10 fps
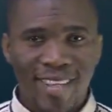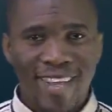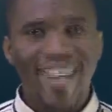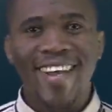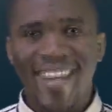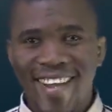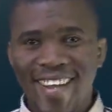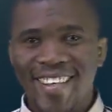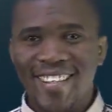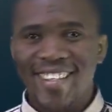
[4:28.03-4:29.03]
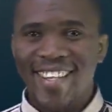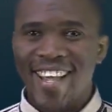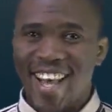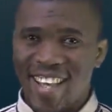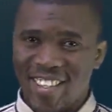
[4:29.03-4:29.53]
Uh huh.
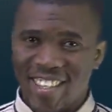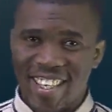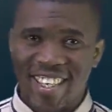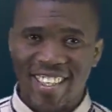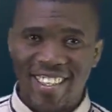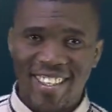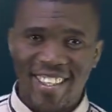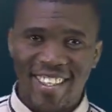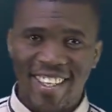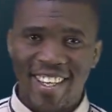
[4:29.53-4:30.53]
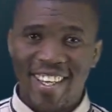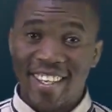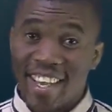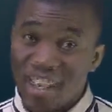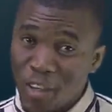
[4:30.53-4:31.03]
Asha?
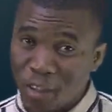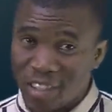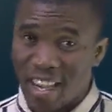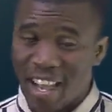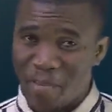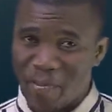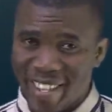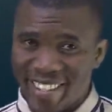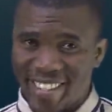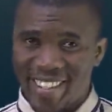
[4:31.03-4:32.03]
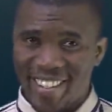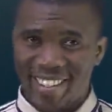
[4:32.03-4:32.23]
Can you try, please?